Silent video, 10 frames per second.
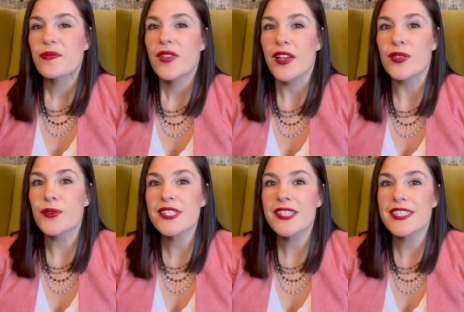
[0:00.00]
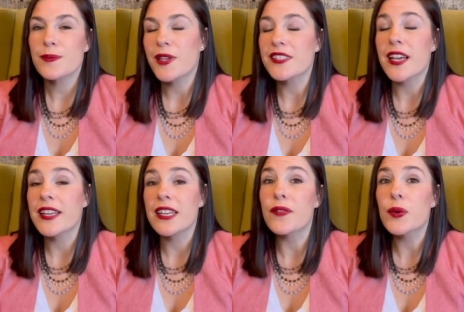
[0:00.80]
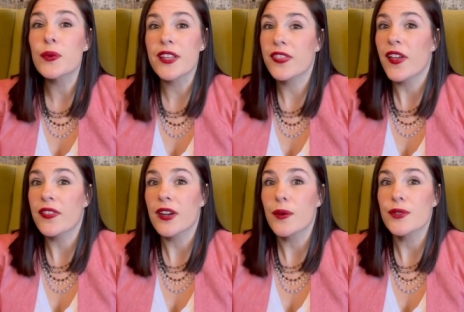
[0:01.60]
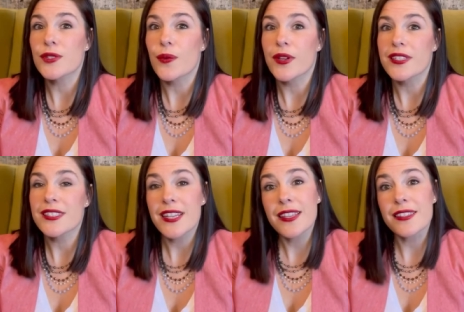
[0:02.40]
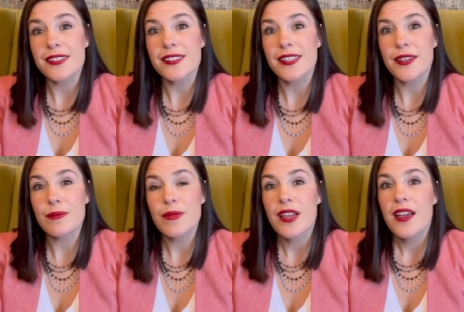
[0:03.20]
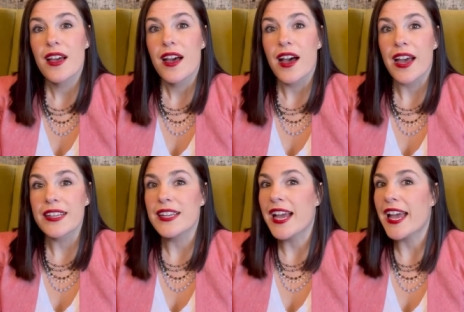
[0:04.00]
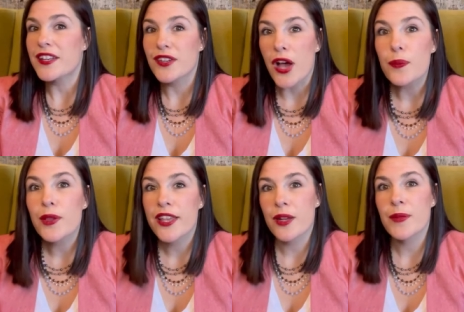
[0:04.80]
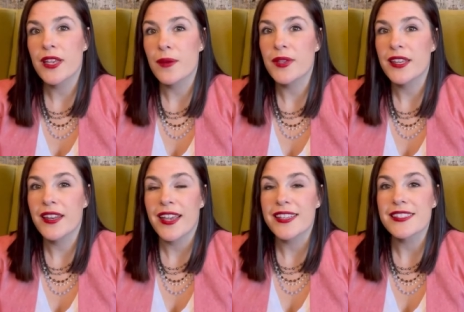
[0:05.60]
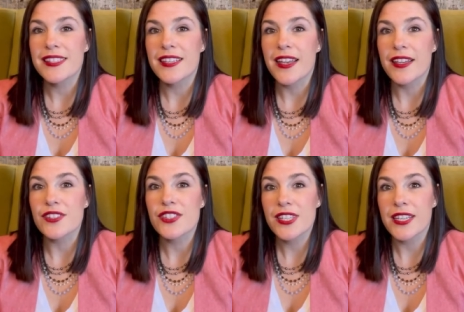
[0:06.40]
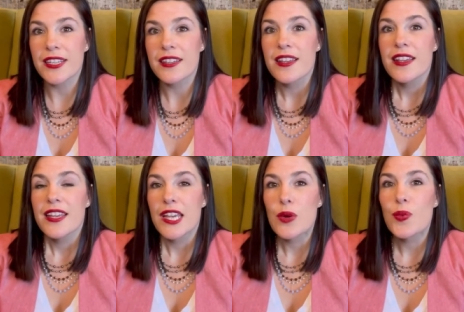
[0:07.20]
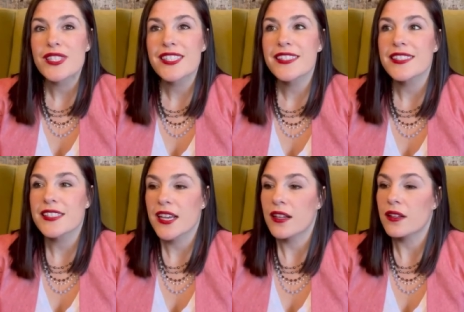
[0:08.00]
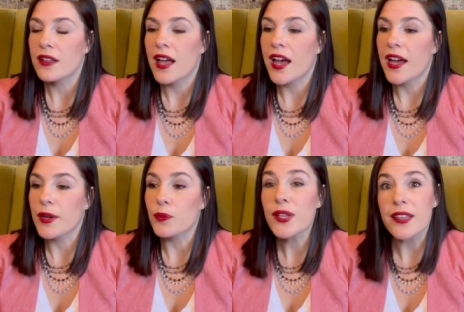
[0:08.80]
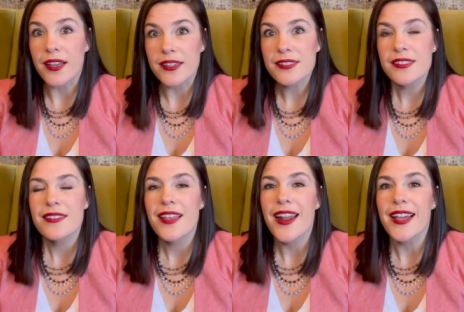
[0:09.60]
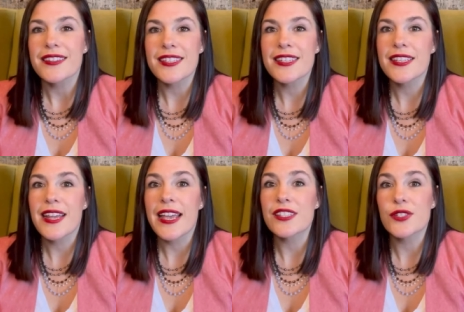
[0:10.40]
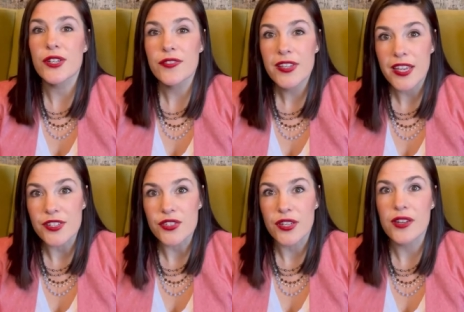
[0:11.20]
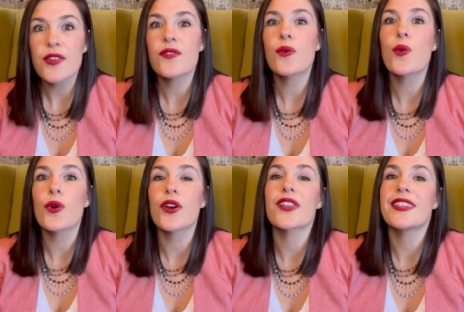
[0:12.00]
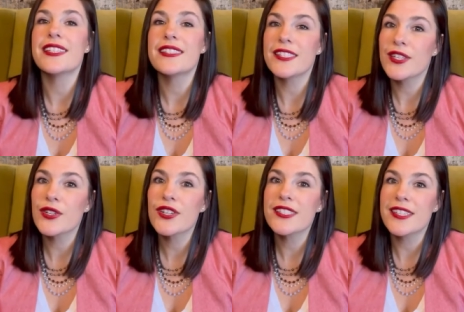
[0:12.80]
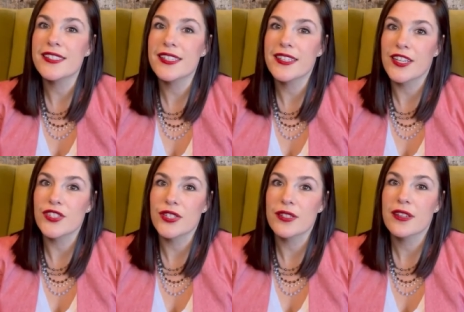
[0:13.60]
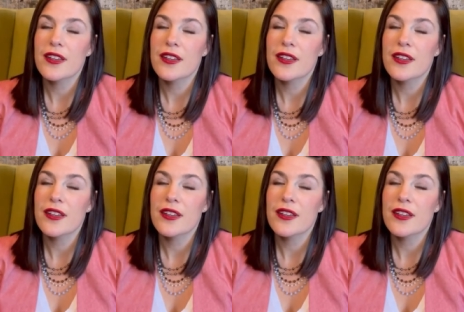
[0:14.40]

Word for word: And the reason is because I never really thought that I was going to take this exam. I, I had not planned on becoming a C H C. It wasn't until I realized that I needed a certification for the senior designation